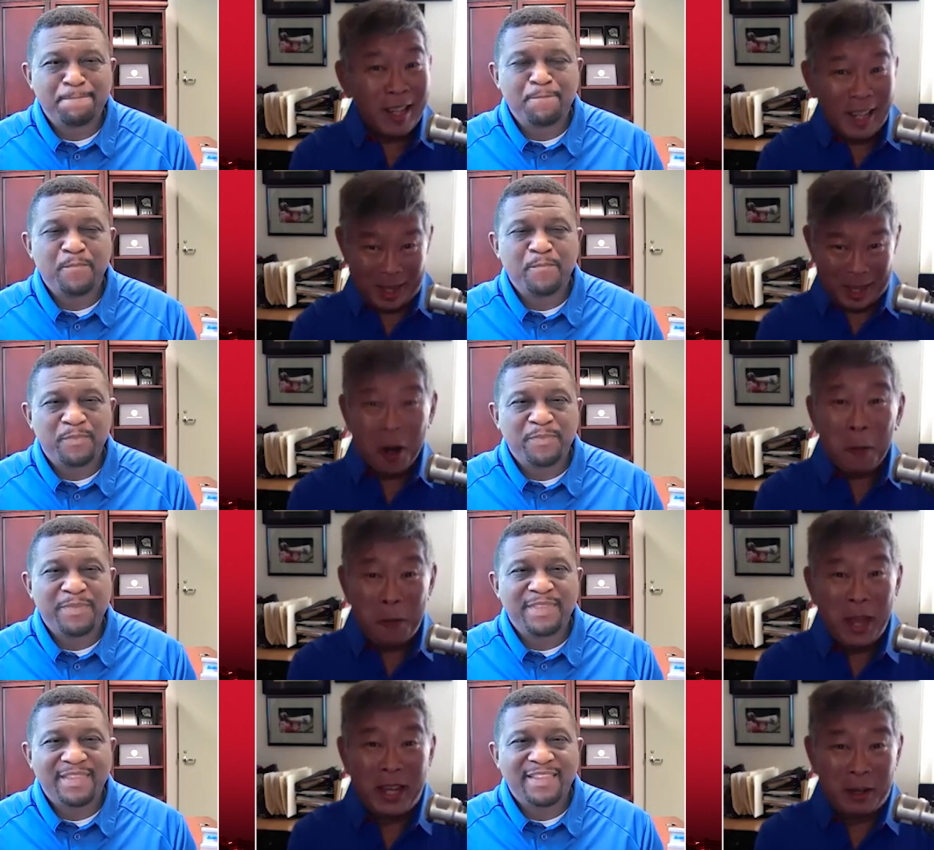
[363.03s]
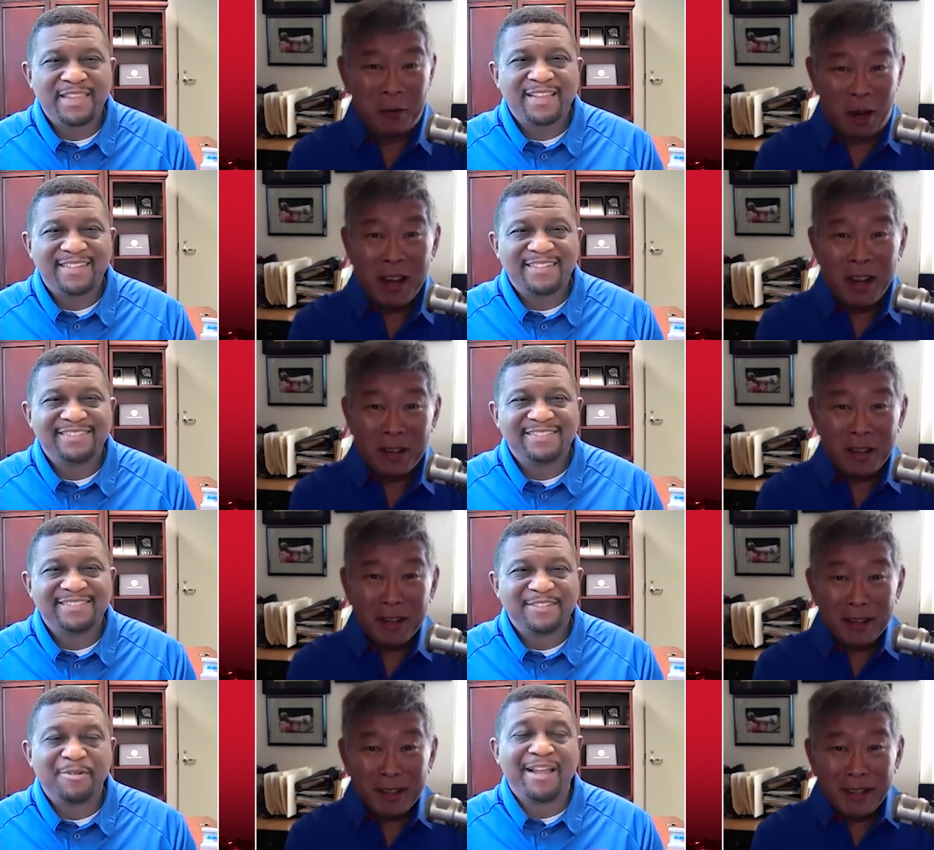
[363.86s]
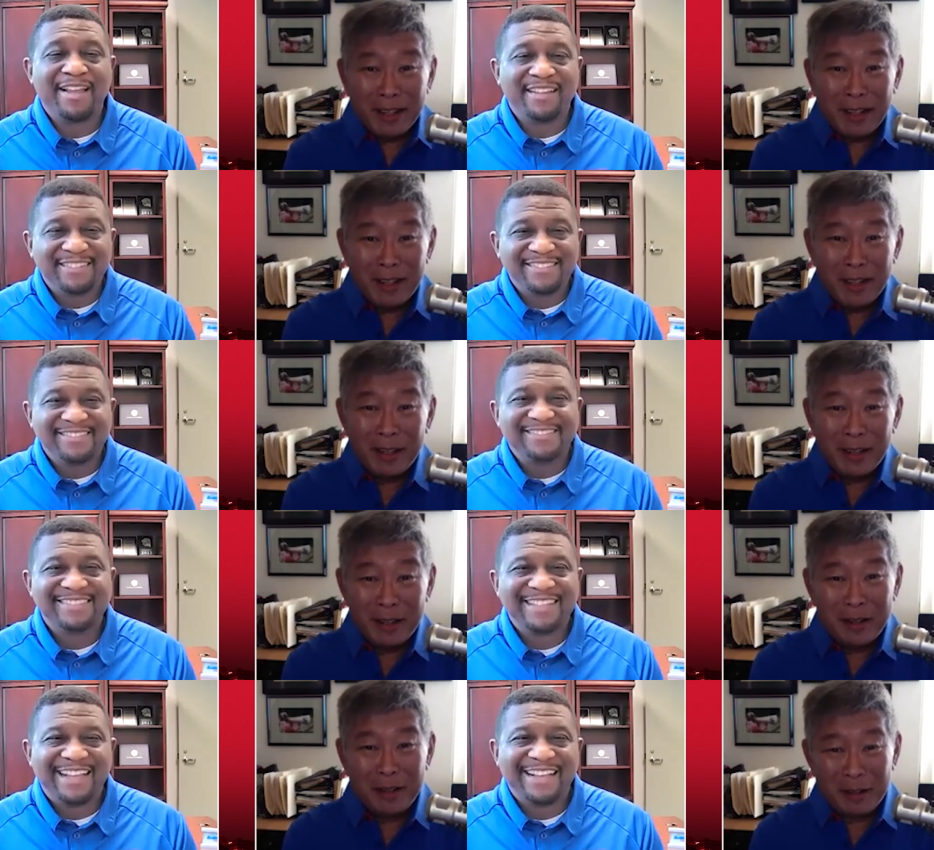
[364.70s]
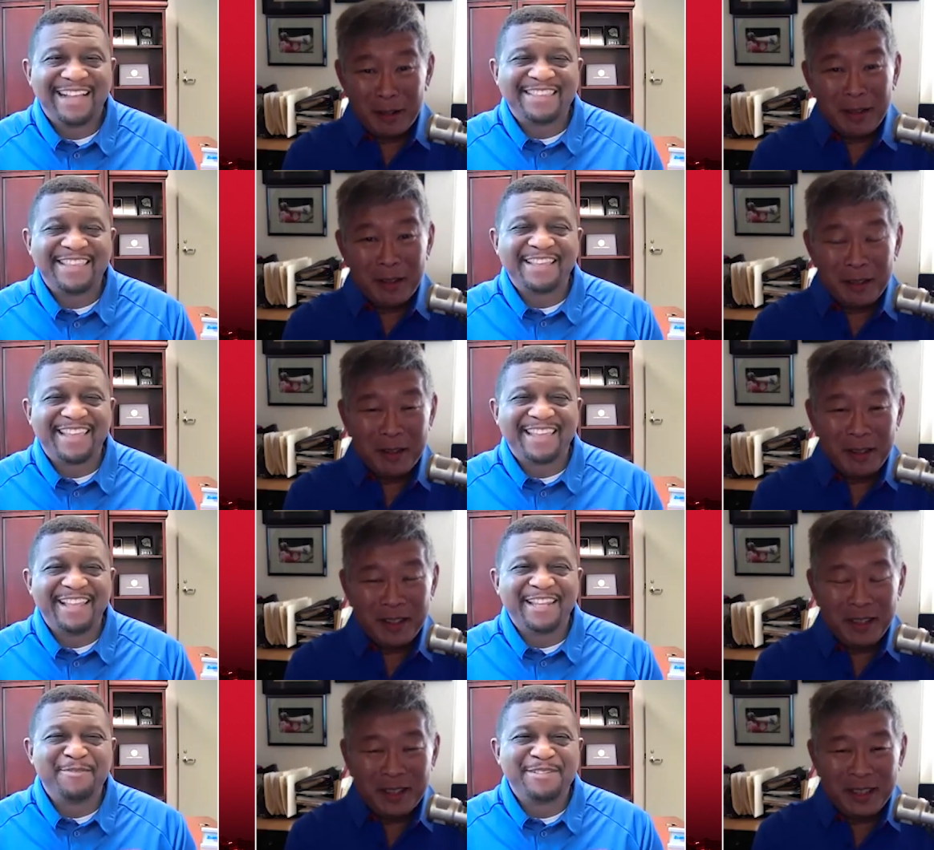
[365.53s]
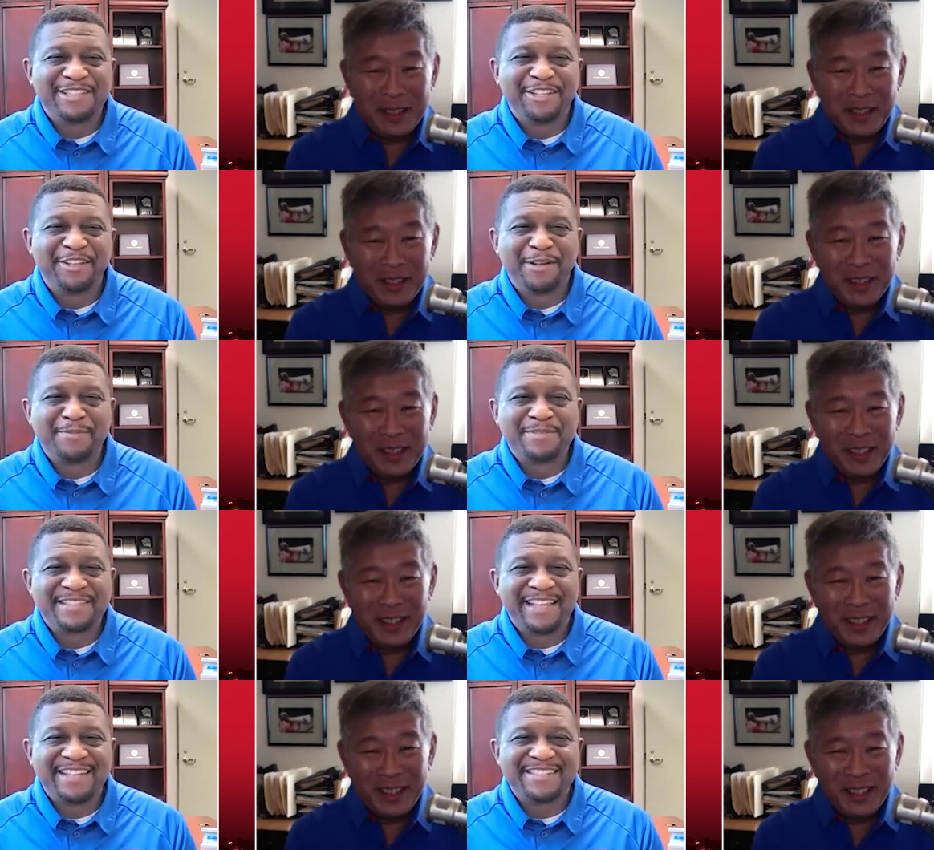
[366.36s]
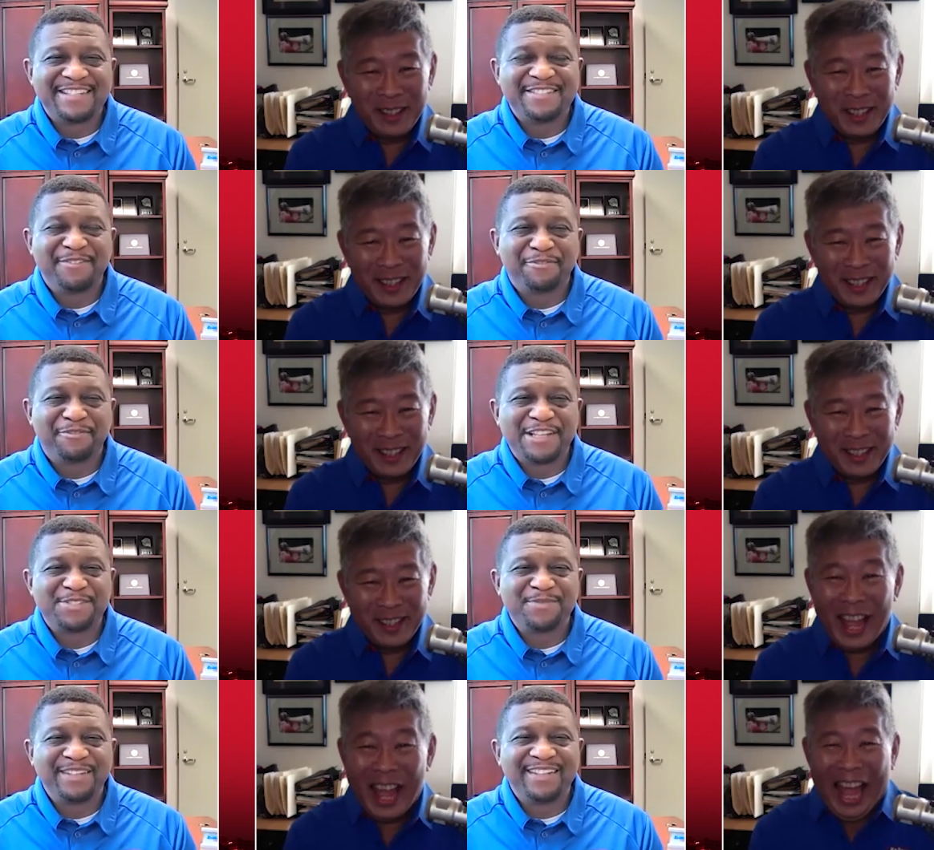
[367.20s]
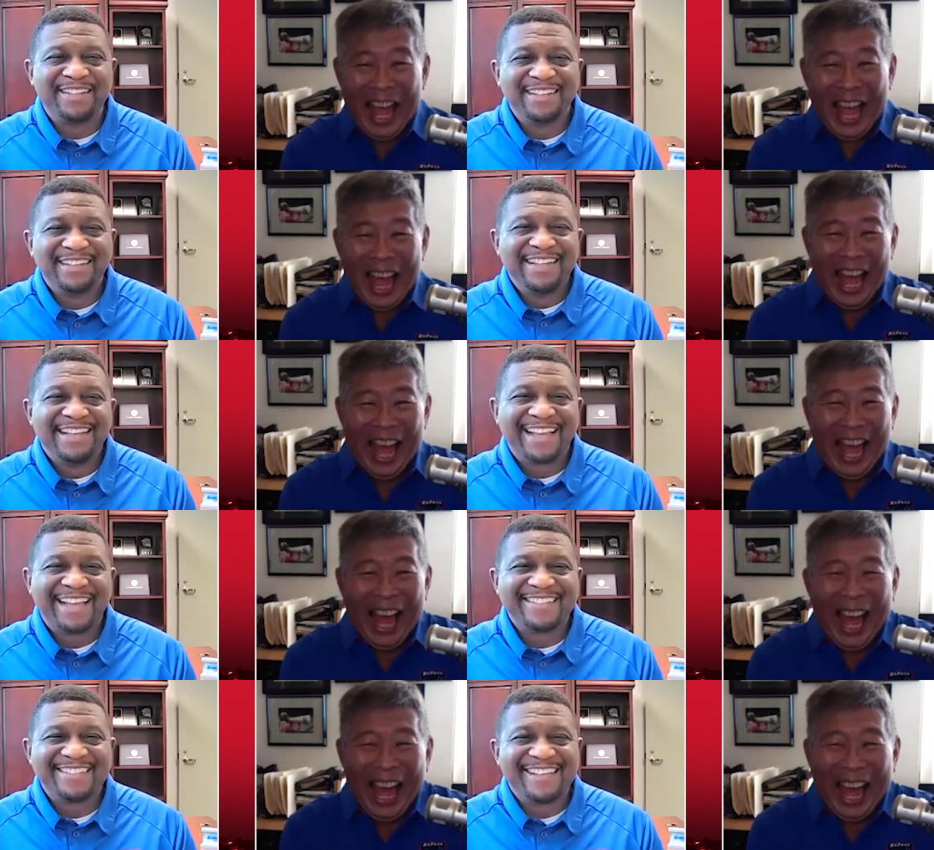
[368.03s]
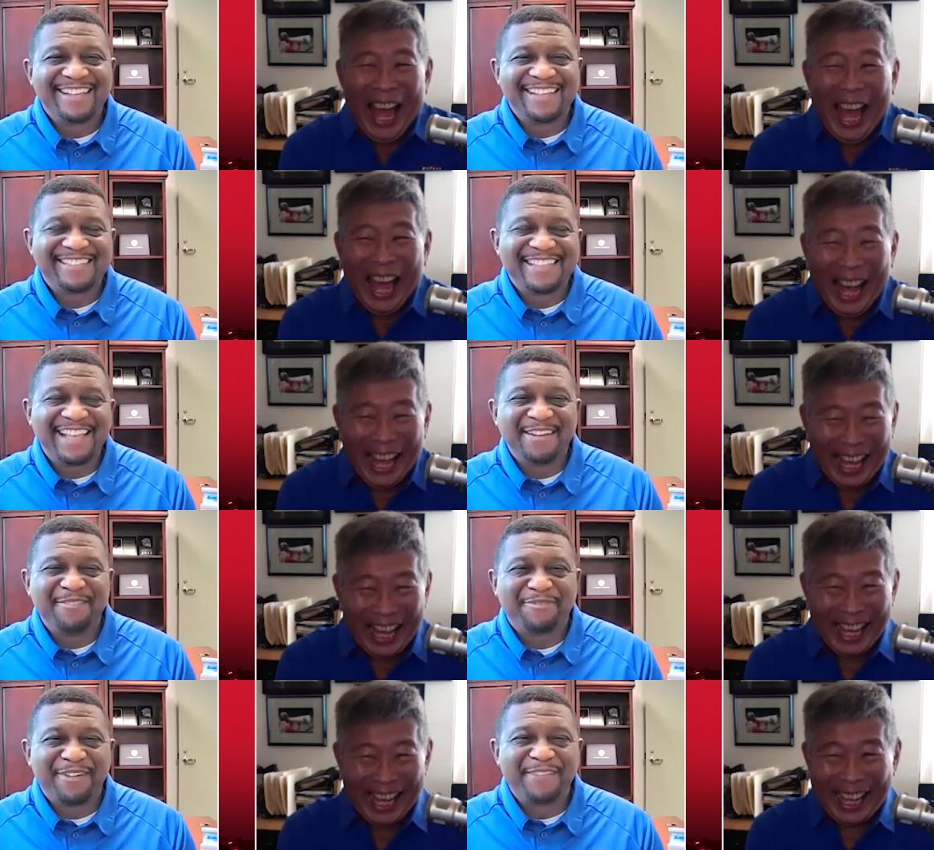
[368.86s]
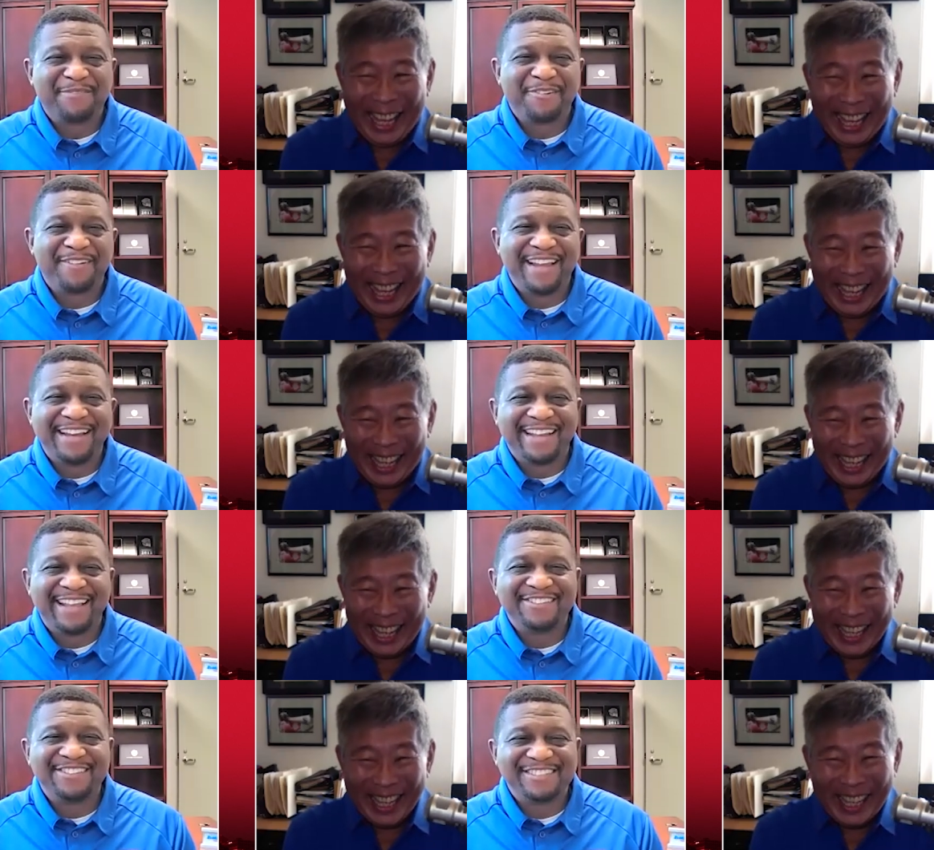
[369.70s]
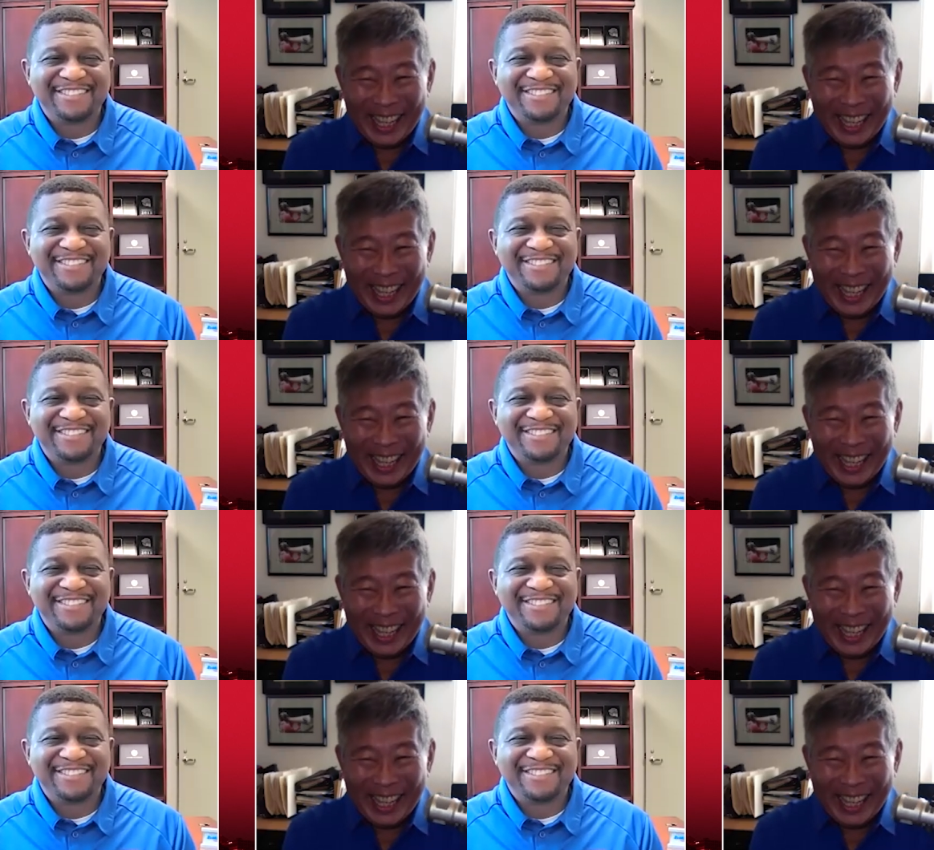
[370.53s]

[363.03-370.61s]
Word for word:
Speaker 1: get their opinion, right?
Speaker 2: Right. I think Caitlin was a little upset. She's a freshman at Kentucky State at Frankfort right now. She